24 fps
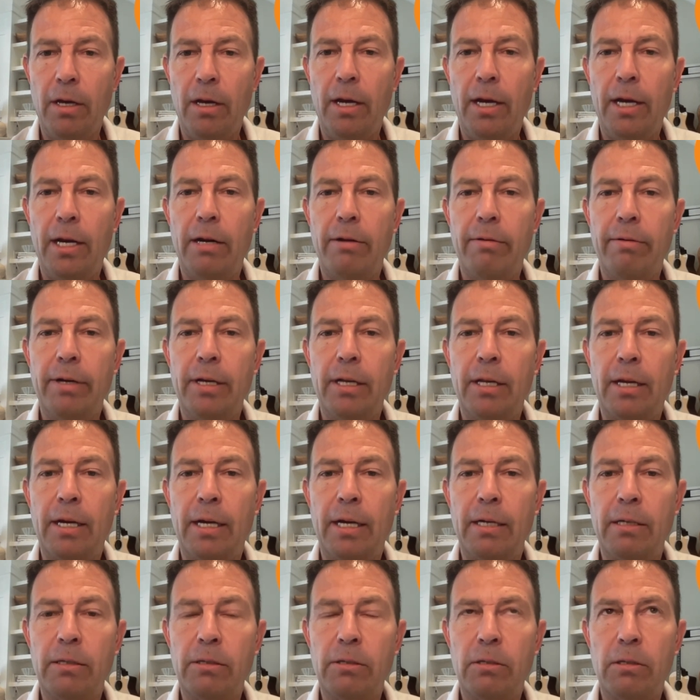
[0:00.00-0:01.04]
And I
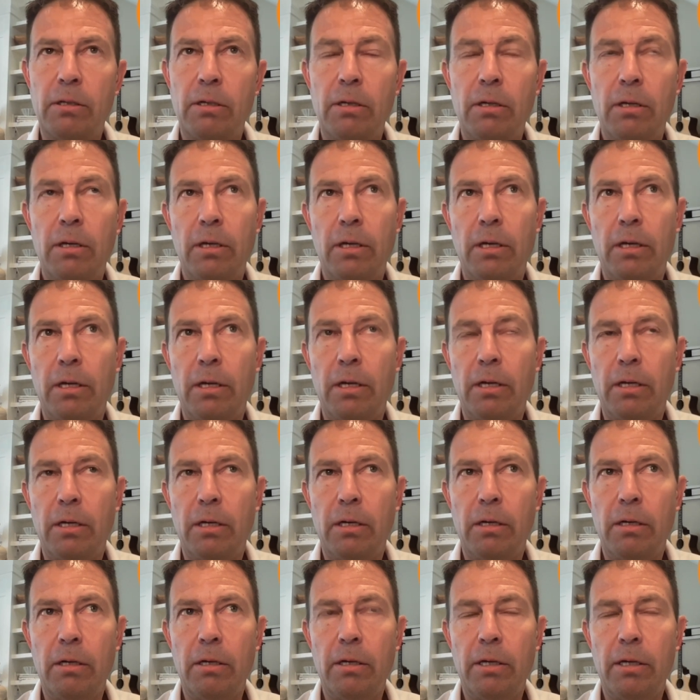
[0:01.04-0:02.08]
realized, and
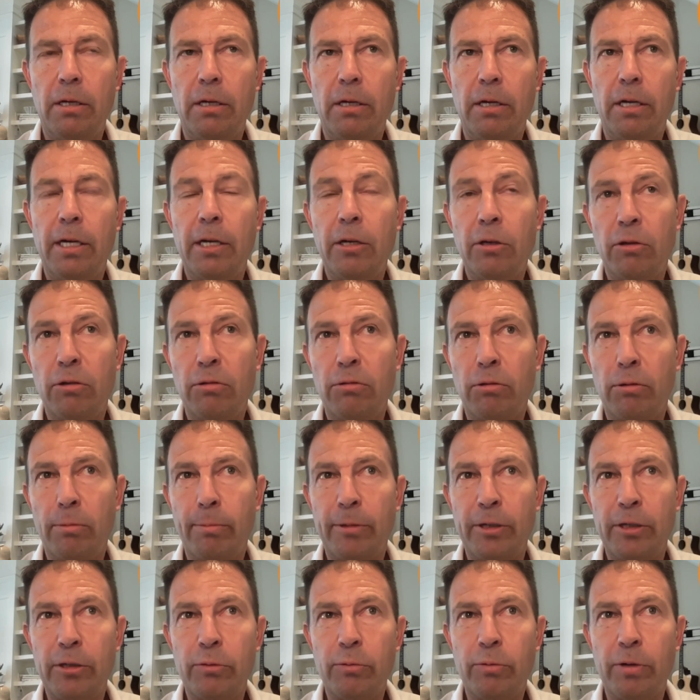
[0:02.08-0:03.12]
I don't
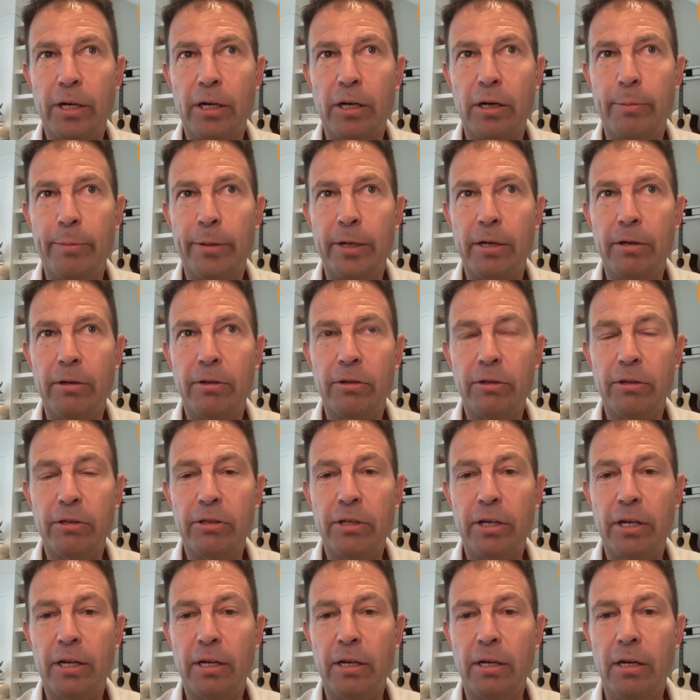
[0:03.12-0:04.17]
normally swear, but I would say,